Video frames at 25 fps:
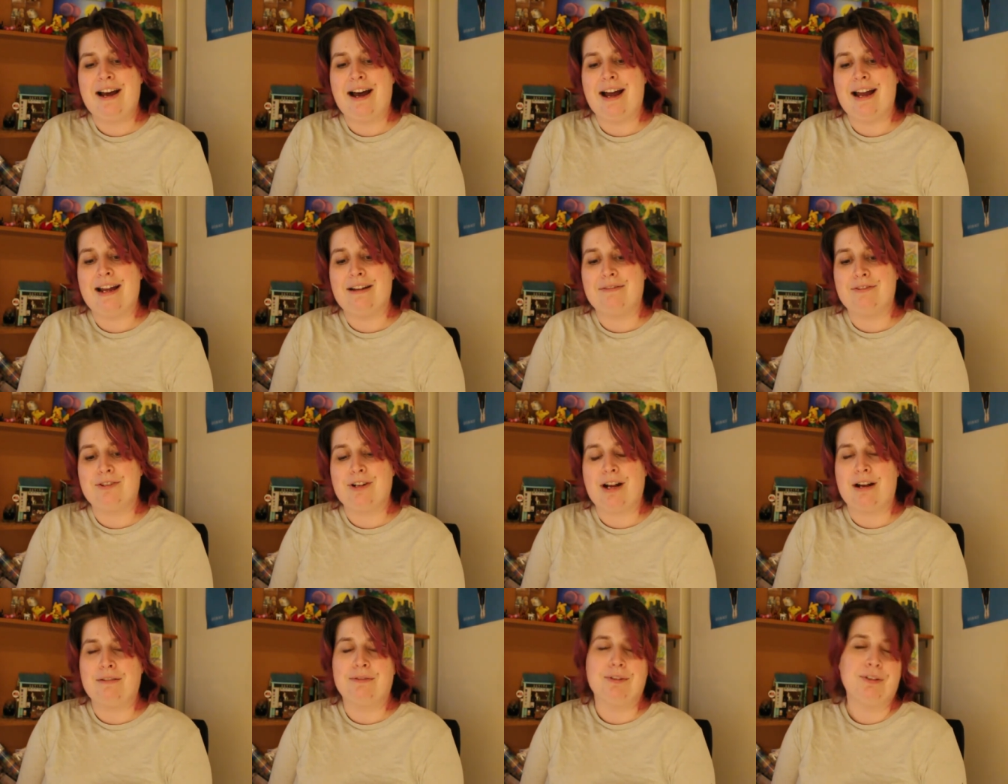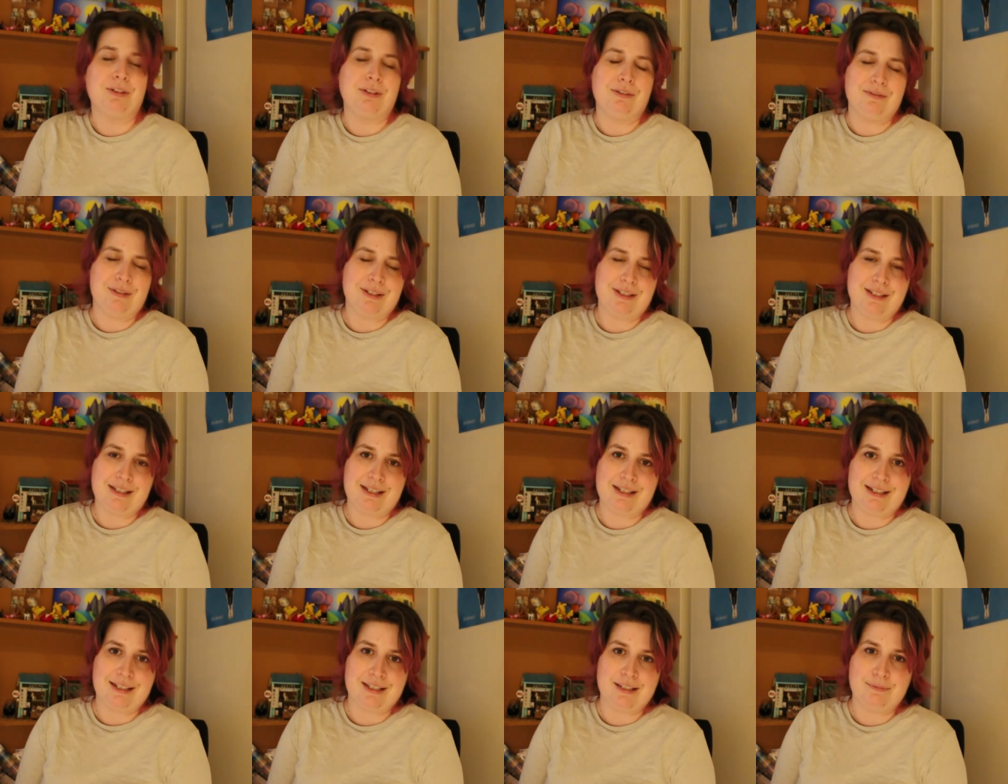I've traveled
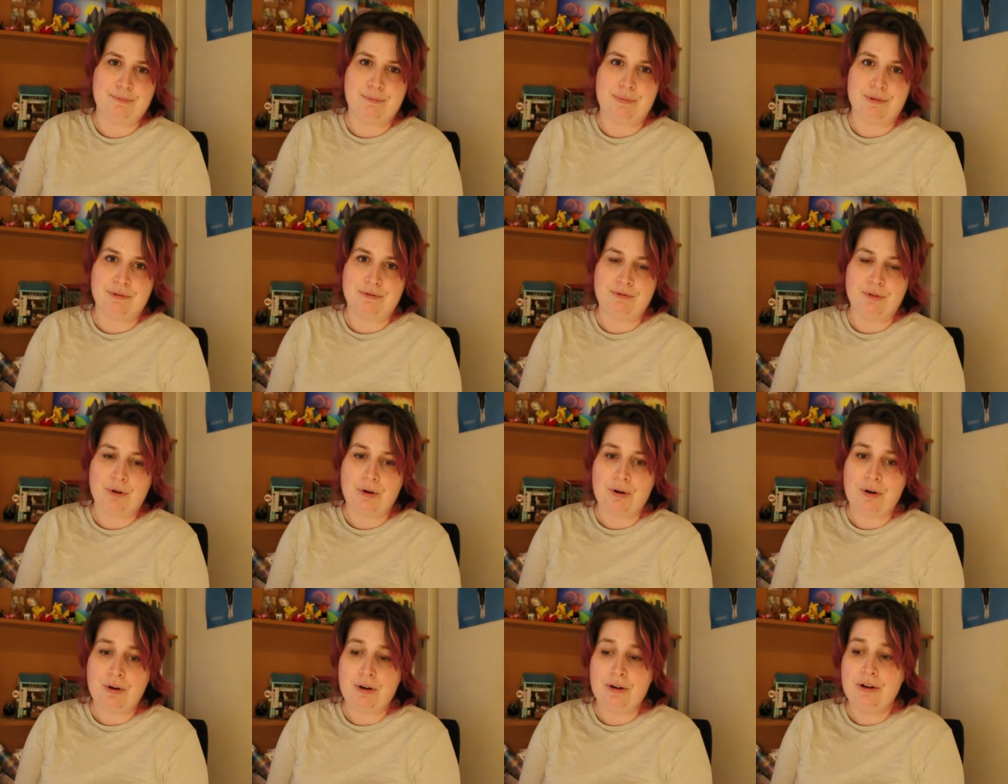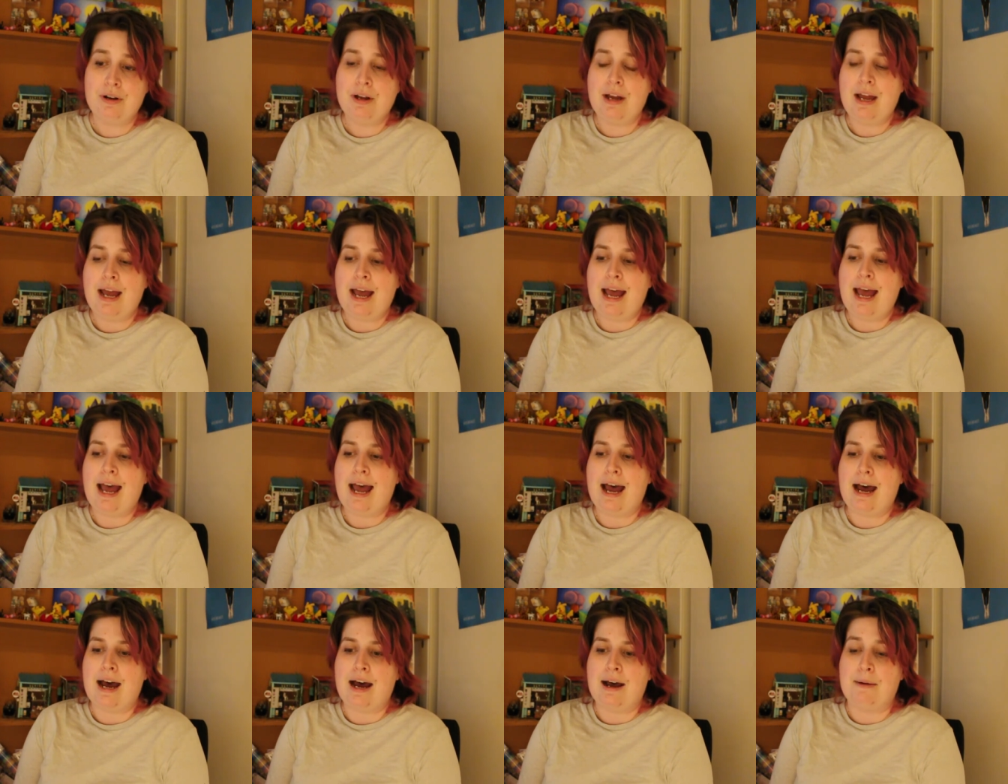overseas before,
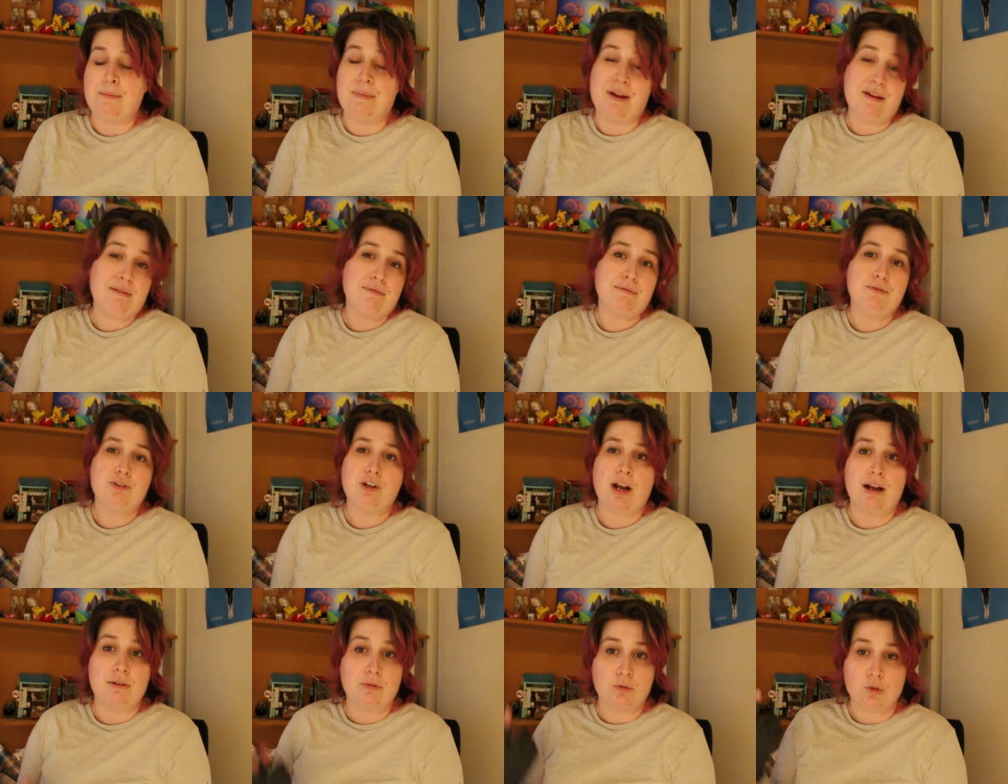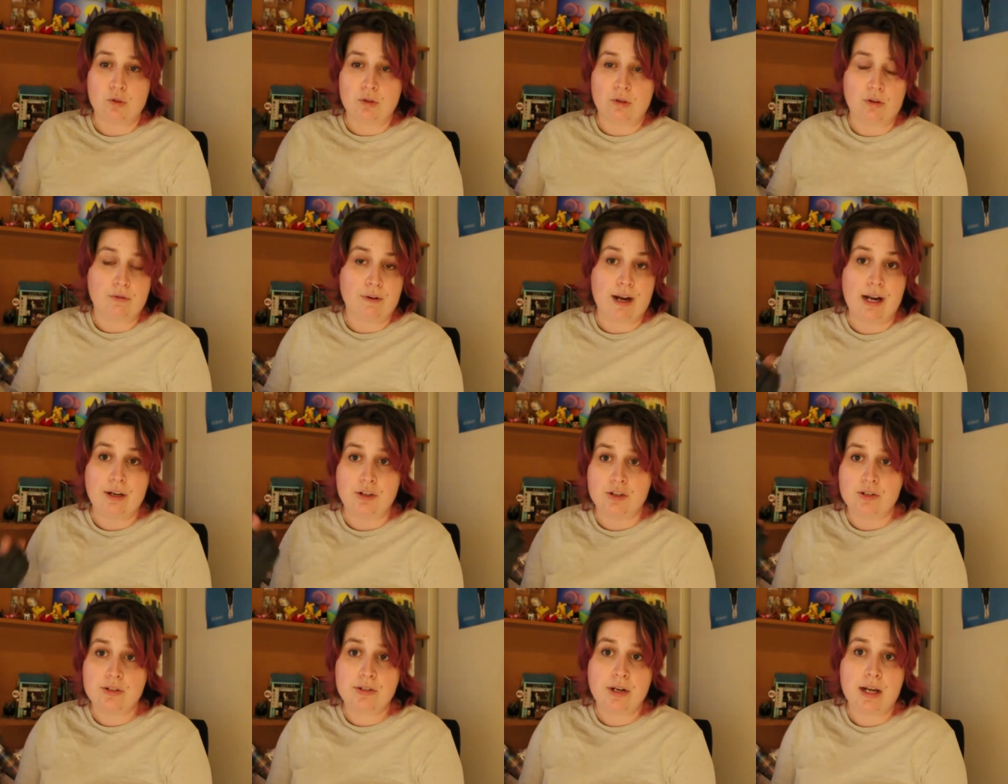um, I've traveled all
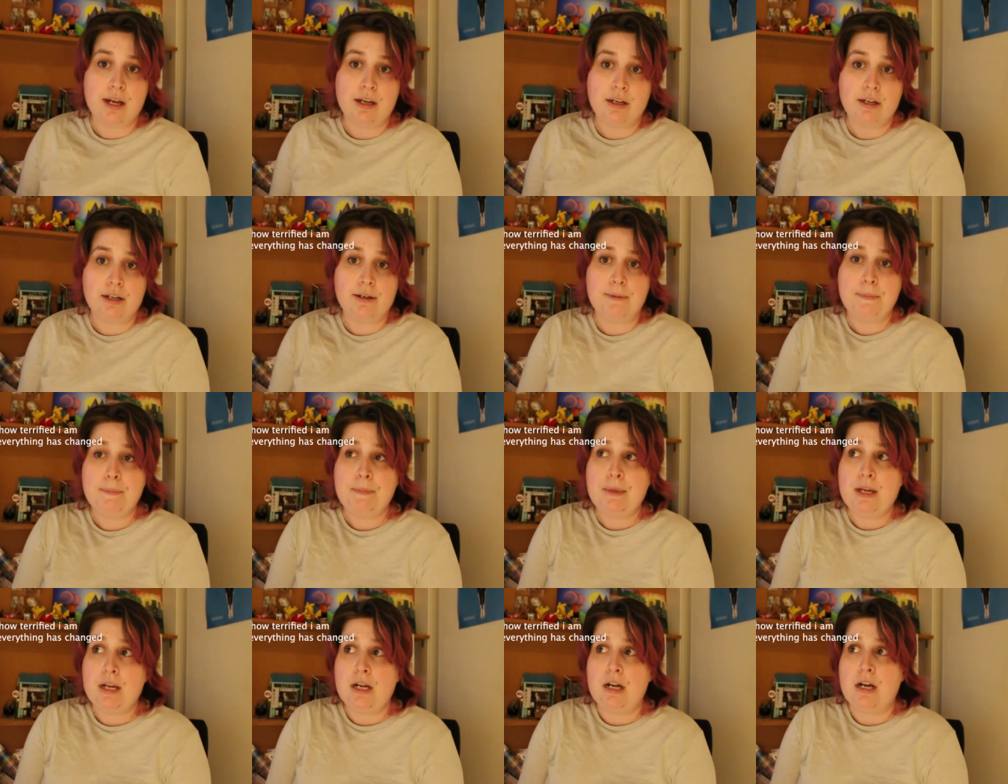around Australia,